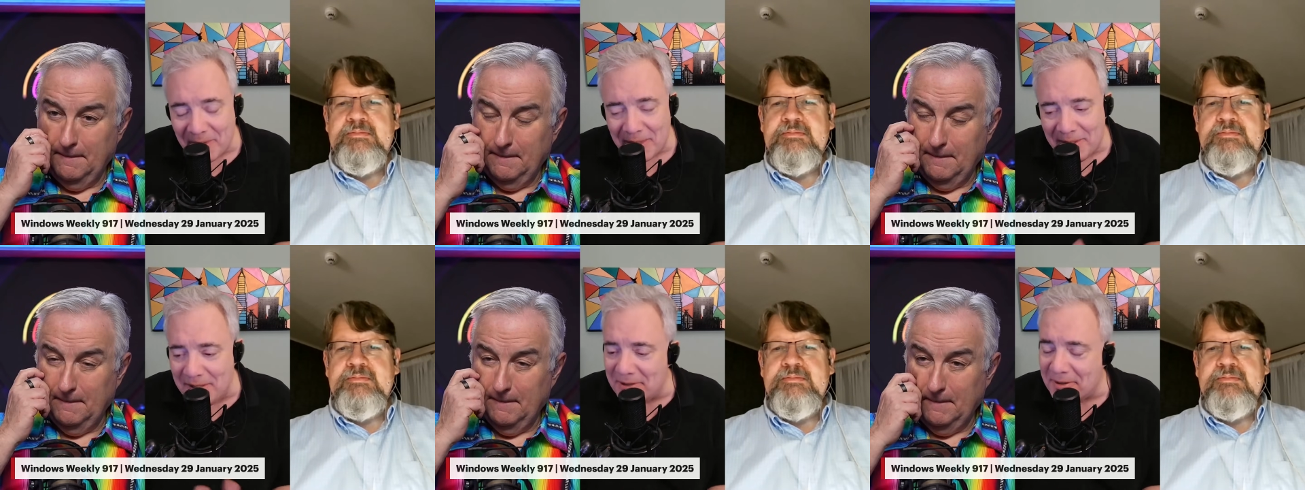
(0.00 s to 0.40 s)

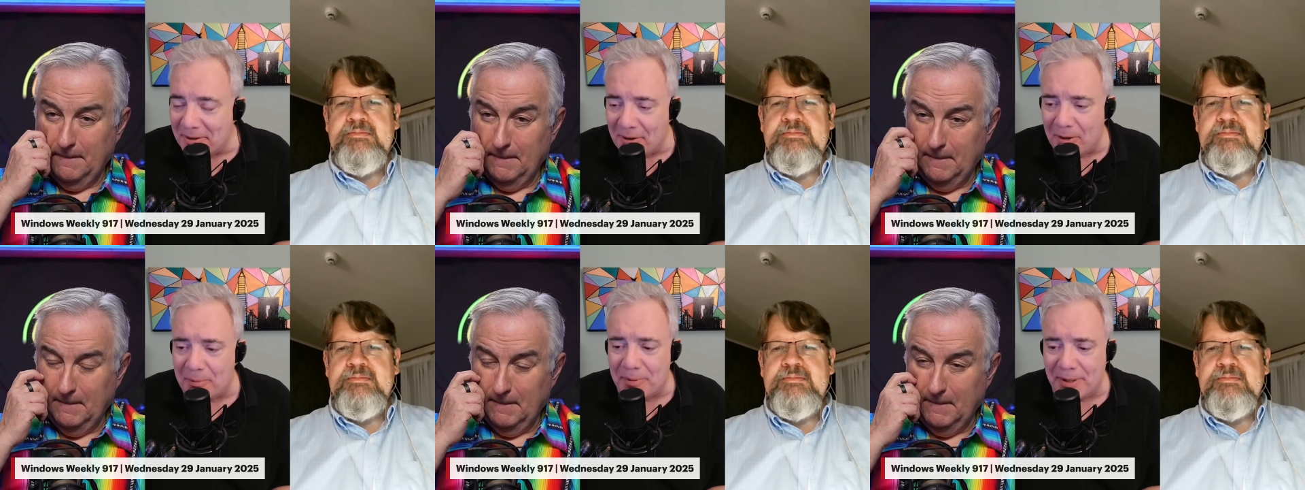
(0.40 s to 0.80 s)
Speaker 1: These
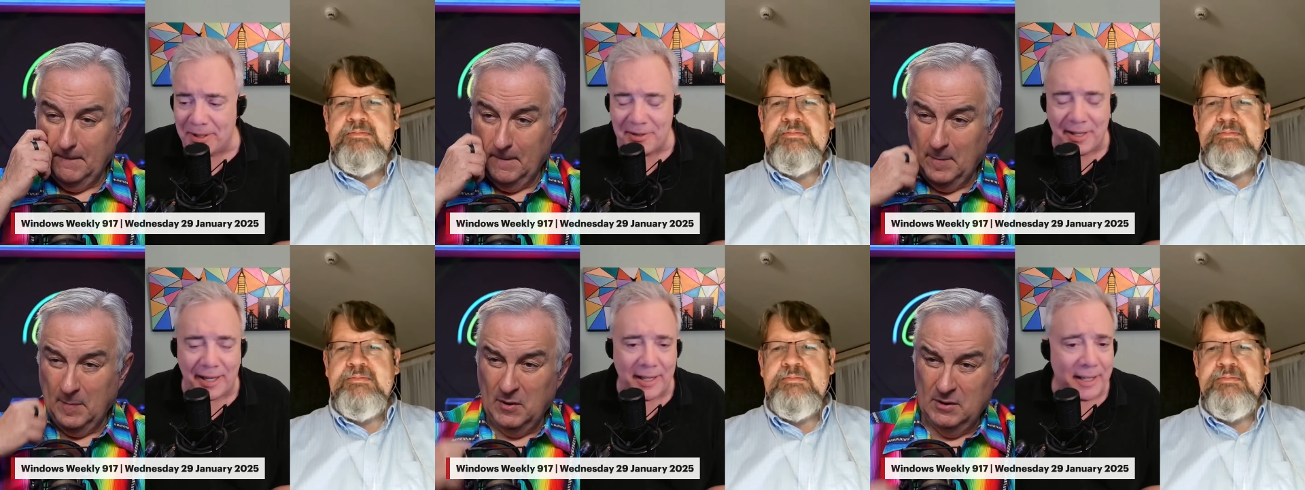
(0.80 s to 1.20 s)
oh,
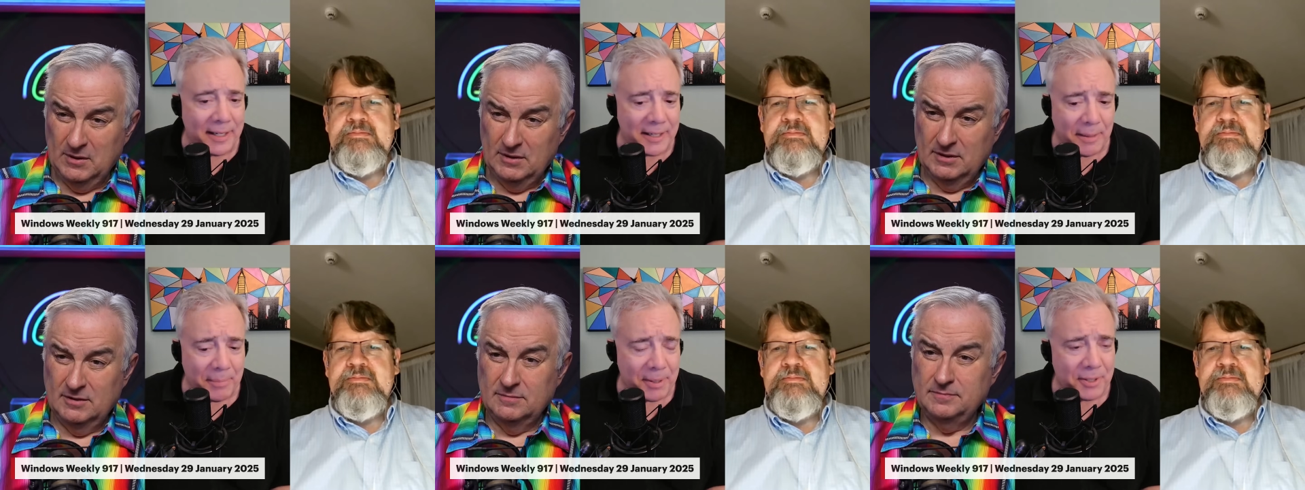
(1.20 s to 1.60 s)
these AI
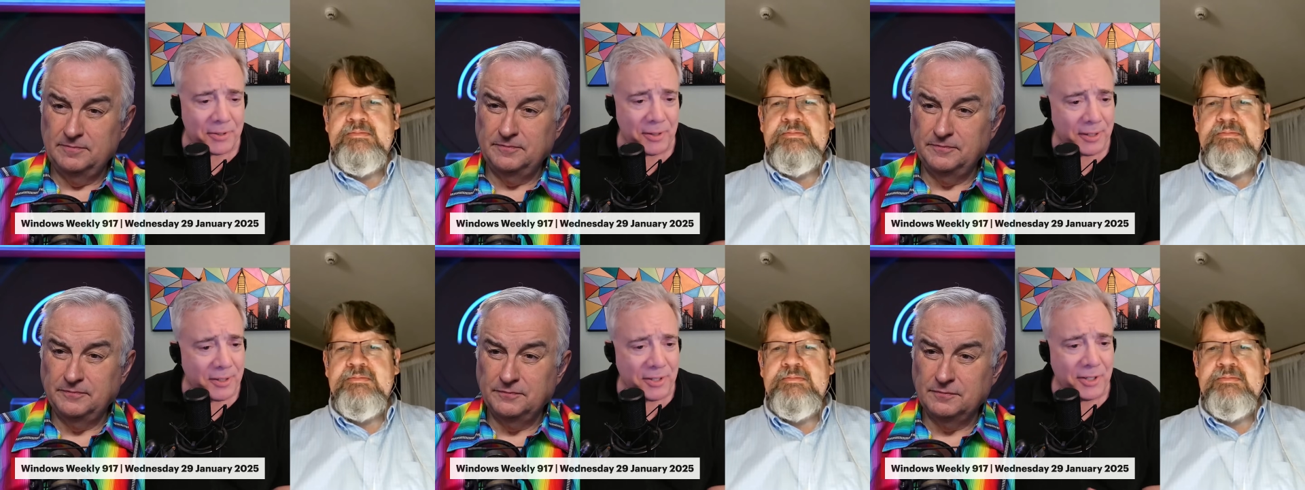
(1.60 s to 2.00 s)
companies
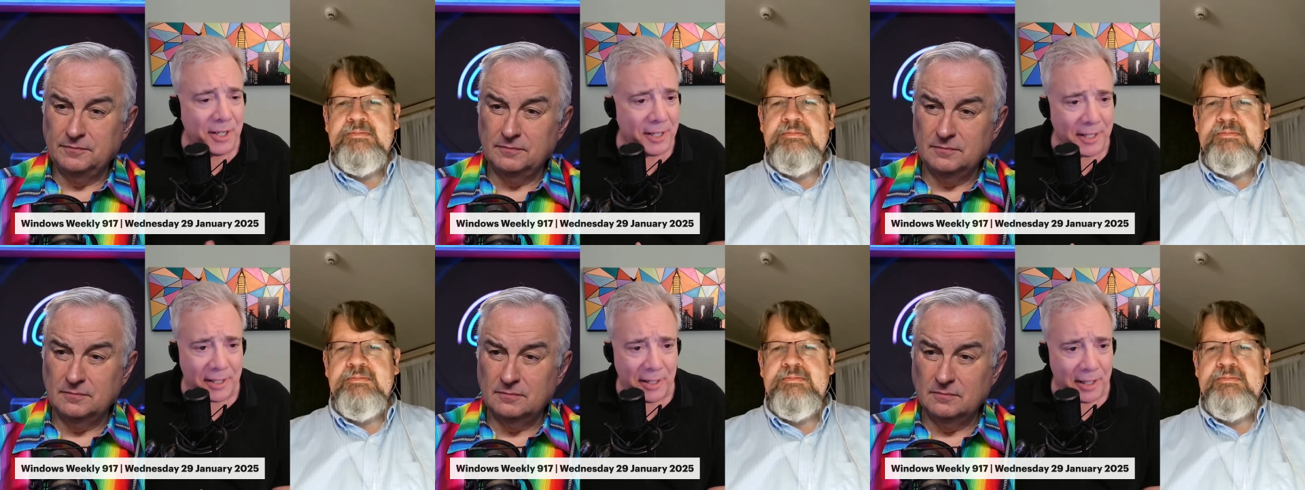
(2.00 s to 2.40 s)
are all
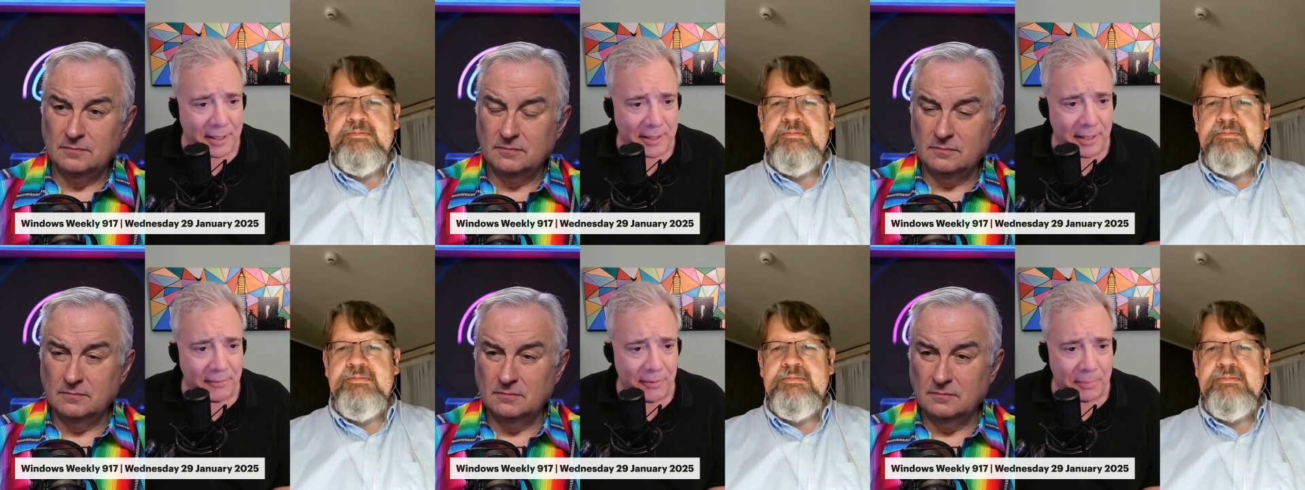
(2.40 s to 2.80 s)
stealing
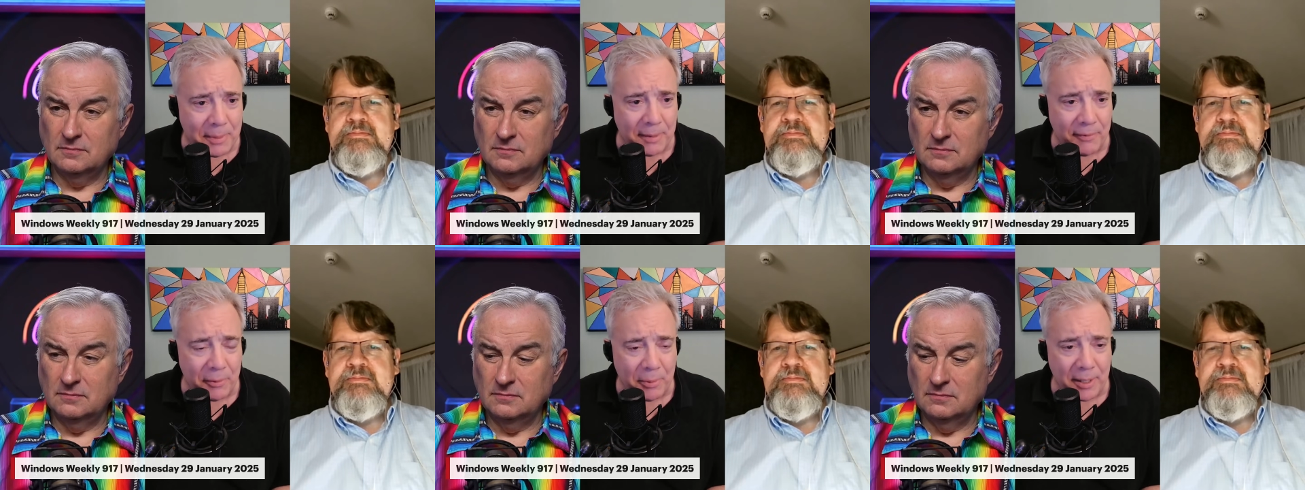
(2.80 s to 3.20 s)
content from
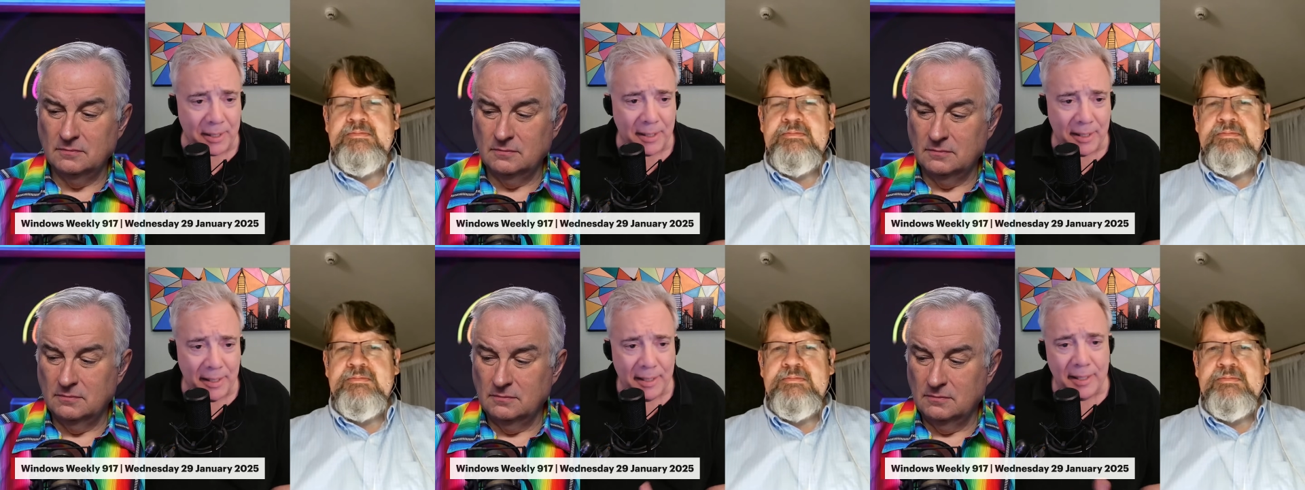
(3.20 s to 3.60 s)
everyone.
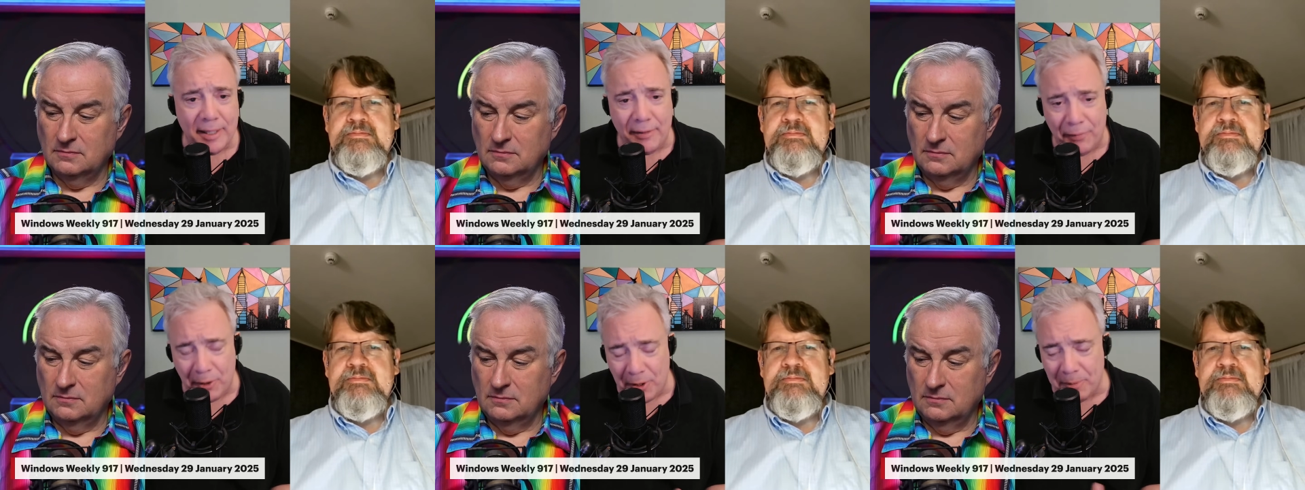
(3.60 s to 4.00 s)

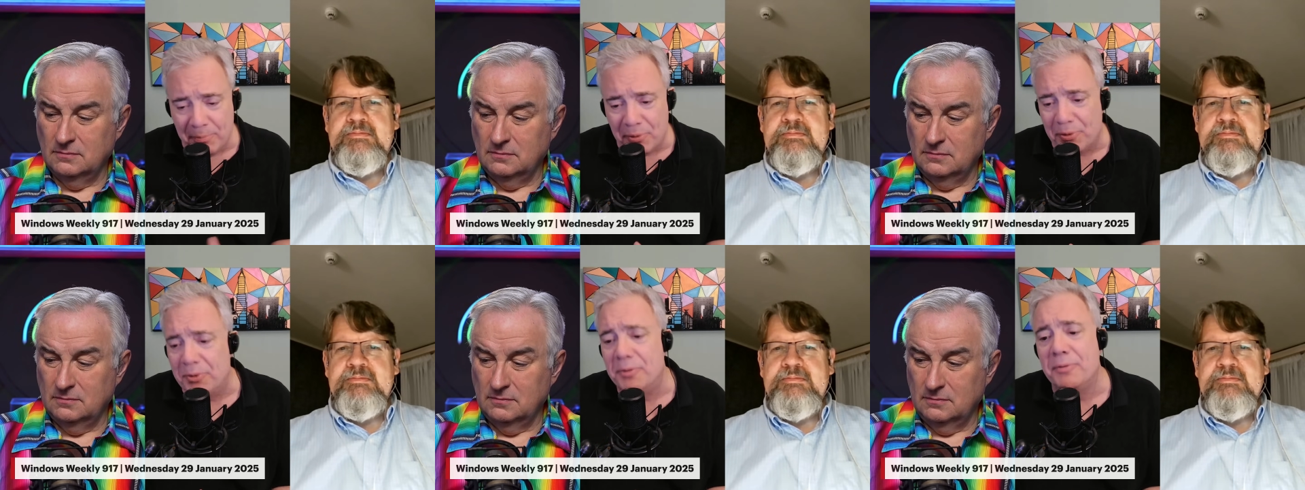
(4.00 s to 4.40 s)
If you can
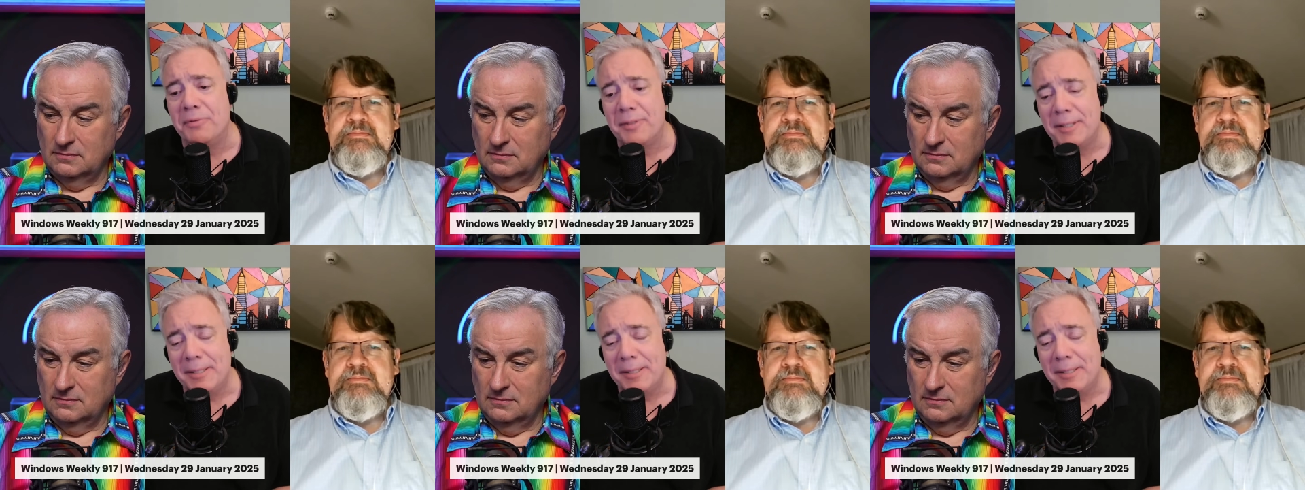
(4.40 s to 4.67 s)
prove